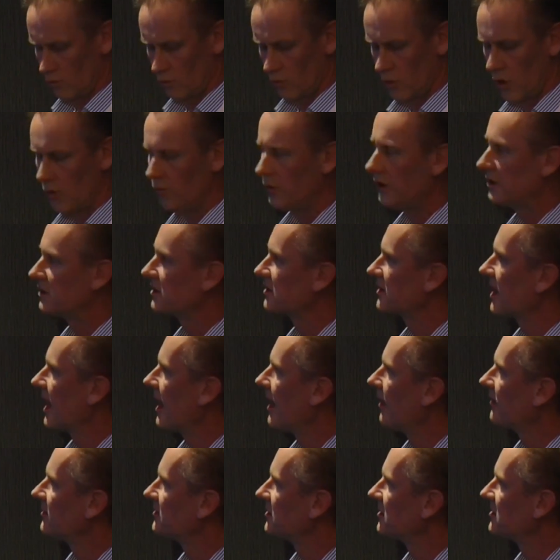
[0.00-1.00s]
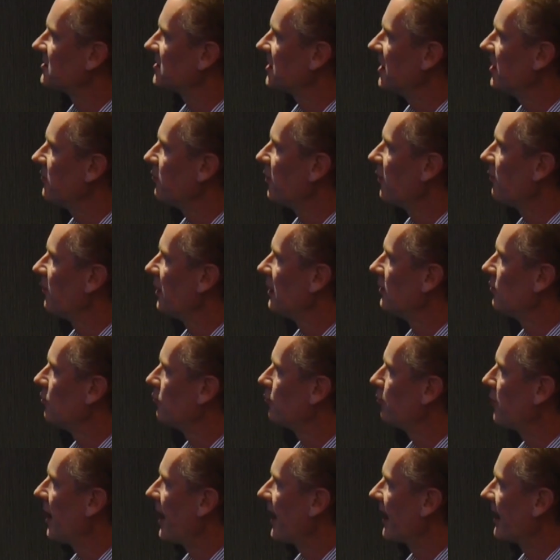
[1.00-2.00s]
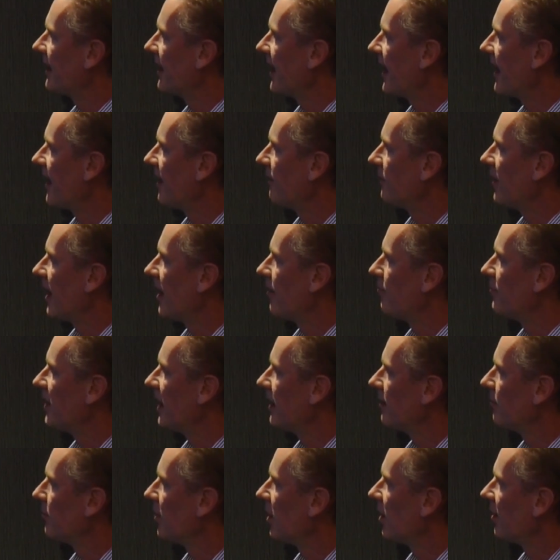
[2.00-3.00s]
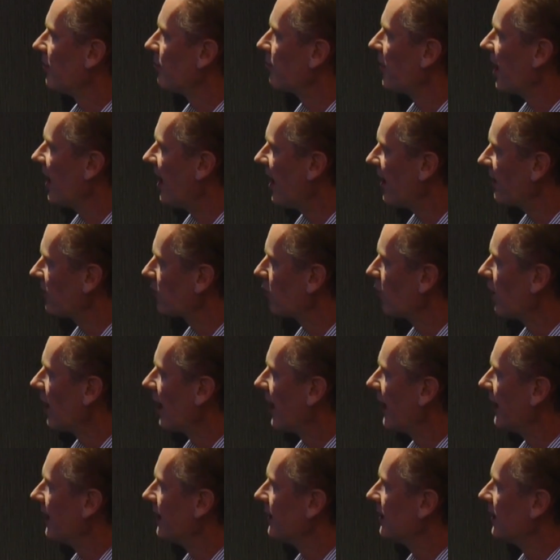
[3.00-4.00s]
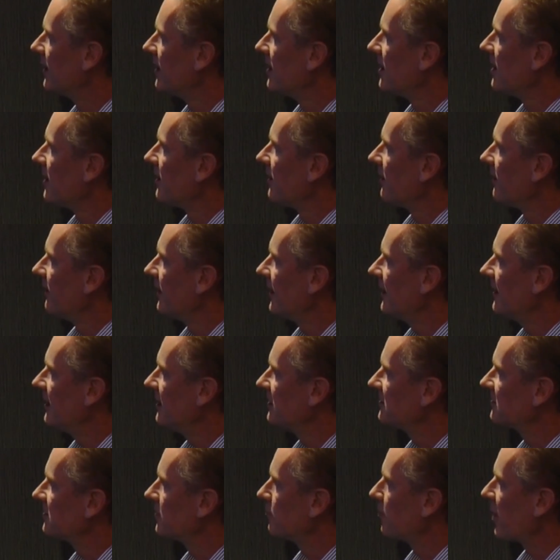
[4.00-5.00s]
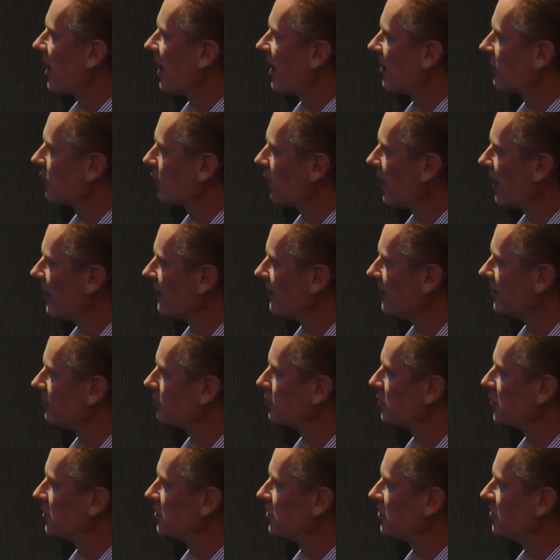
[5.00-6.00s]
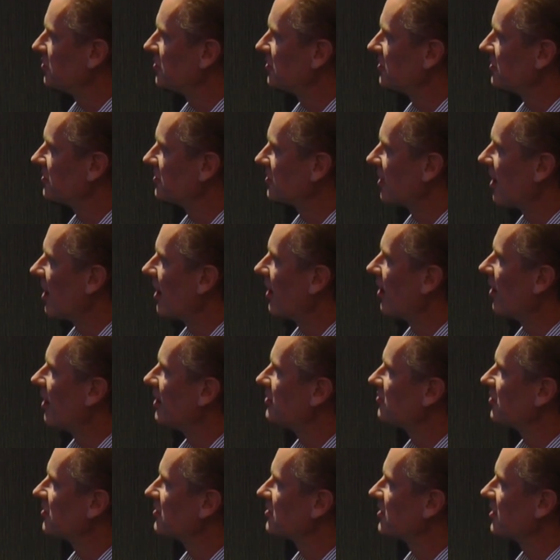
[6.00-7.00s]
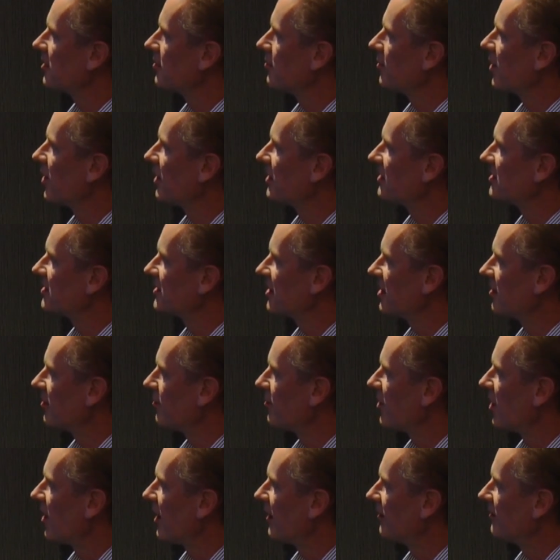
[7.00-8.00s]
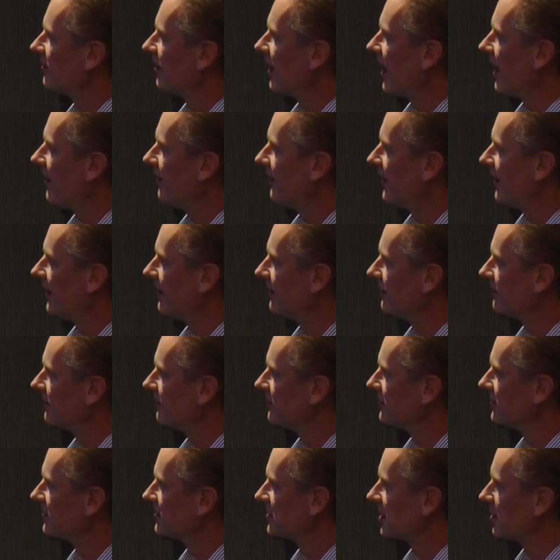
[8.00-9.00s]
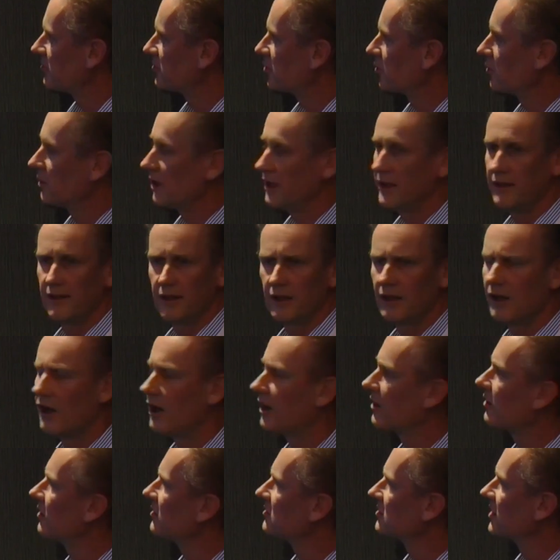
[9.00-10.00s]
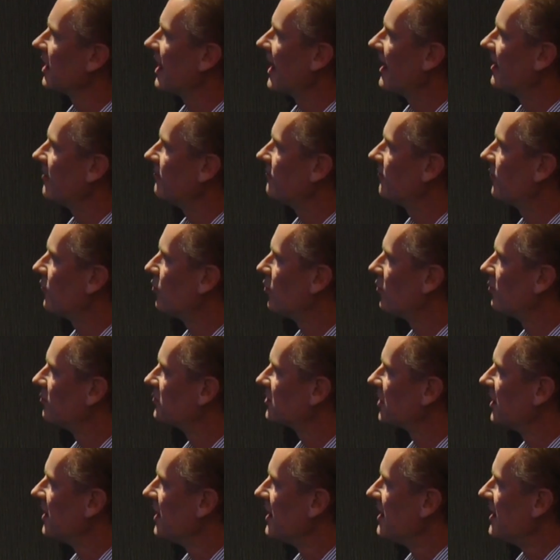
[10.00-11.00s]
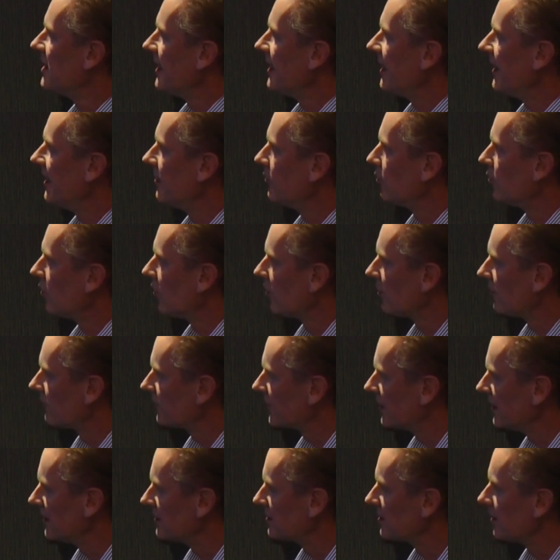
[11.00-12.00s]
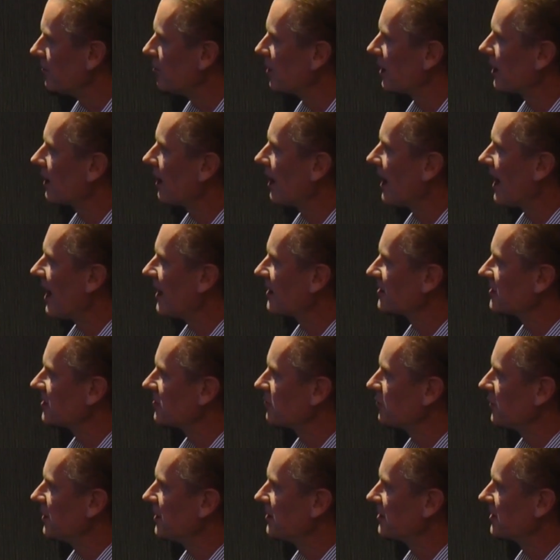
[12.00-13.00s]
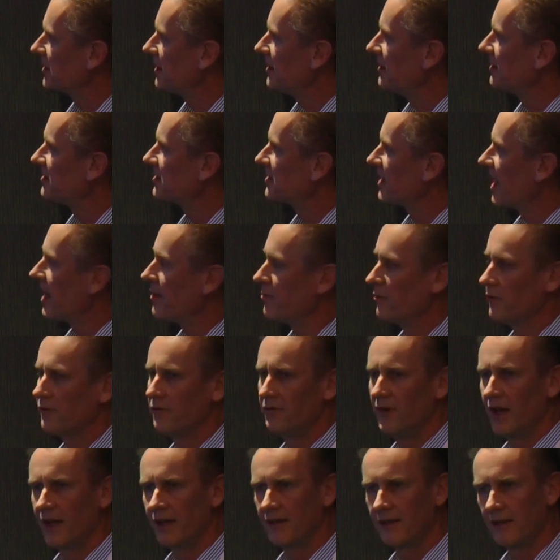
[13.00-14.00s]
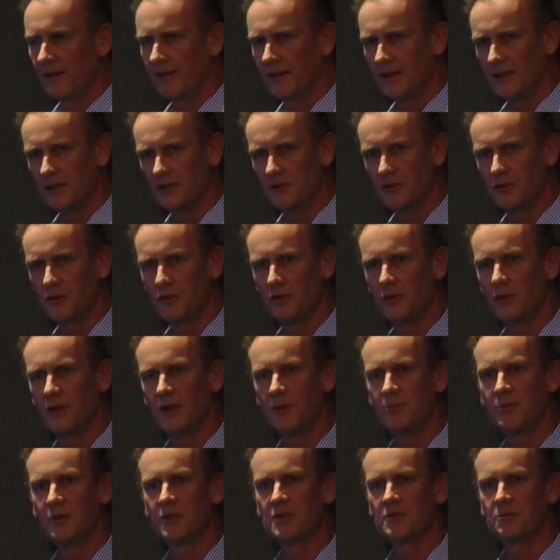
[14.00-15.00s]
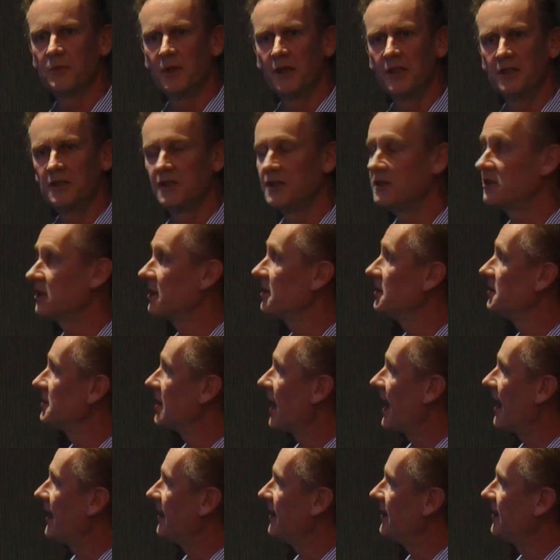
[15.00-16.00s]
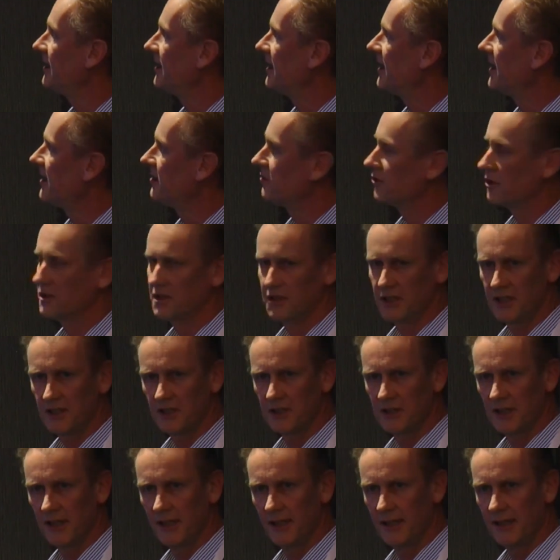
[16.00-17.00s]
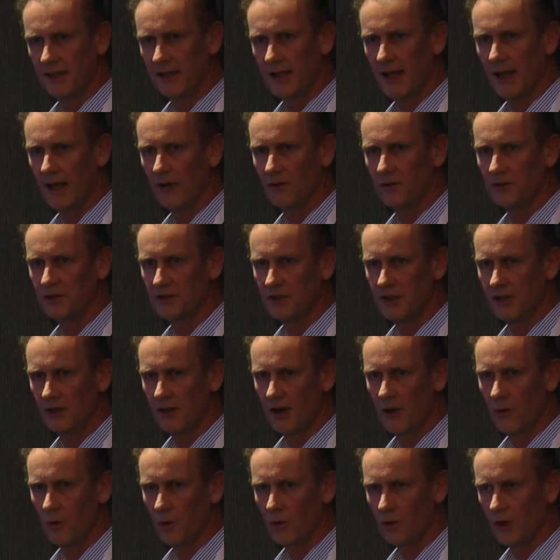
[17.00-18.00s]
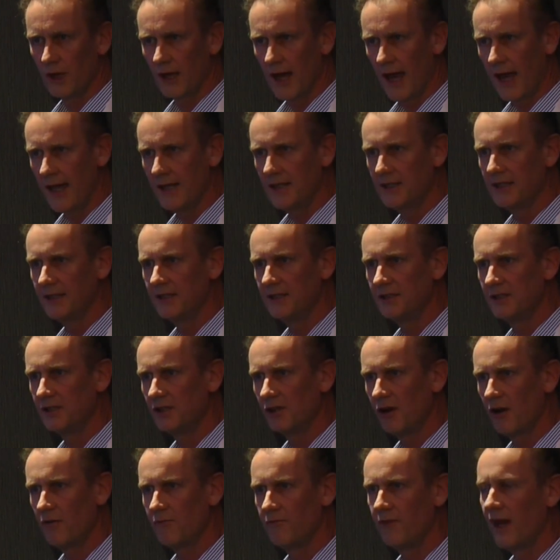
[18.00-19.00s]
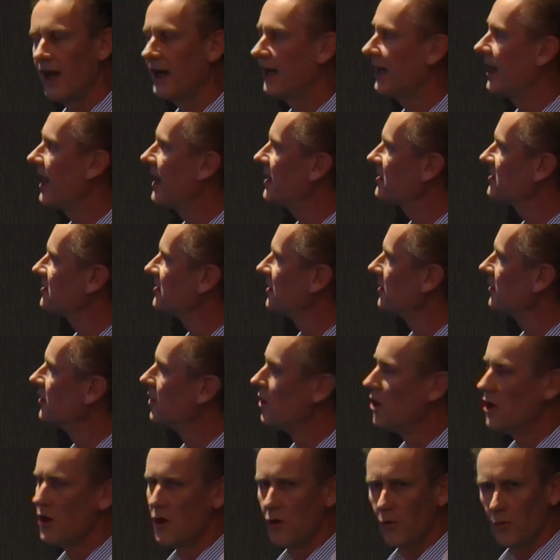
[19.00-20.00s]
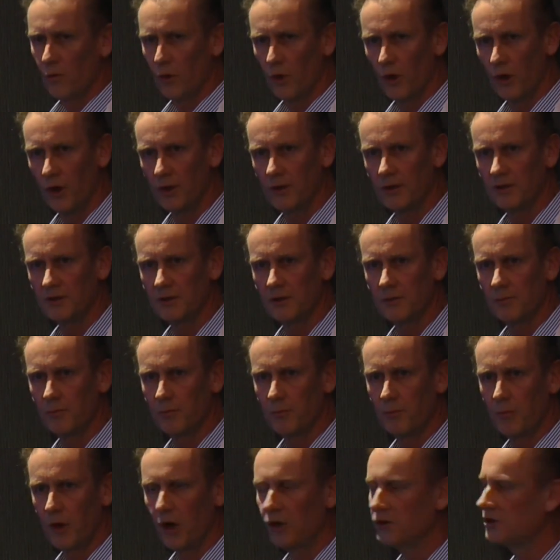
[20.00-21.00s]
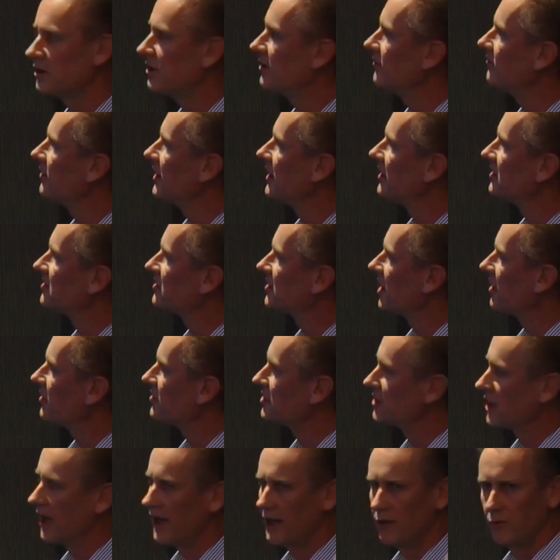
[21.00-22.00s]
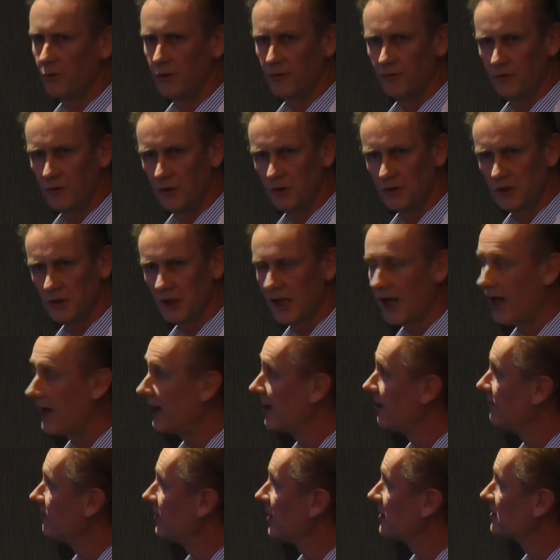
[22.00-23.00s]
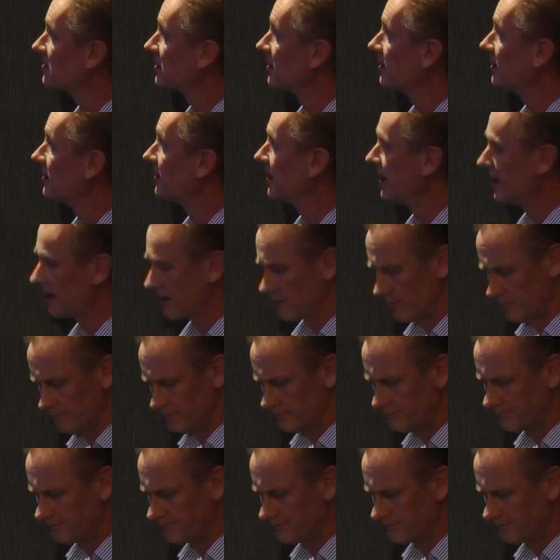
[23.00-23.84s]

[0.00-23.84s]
what we start to see when we look back at our metabolic pathway, here's the pathway that produces dihydroceramide, ceramide, and then subsequently the glycosylated forms. In all of these lipid classes, we'd see the same effect, that these 2 lipid species containing either a 16-0 or an 18-0 fatty acid were positively associated with future cardiovascular death.